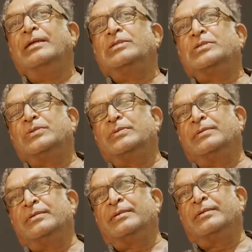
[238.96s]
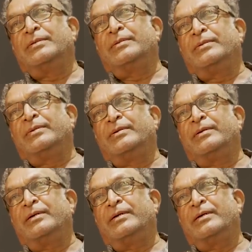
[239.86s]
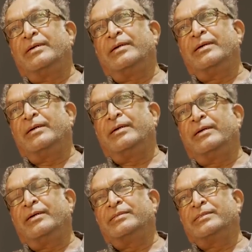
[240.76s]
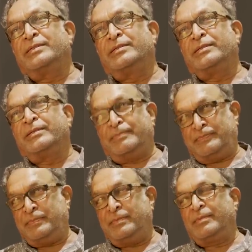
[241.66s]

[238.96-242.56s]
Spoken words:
So, as a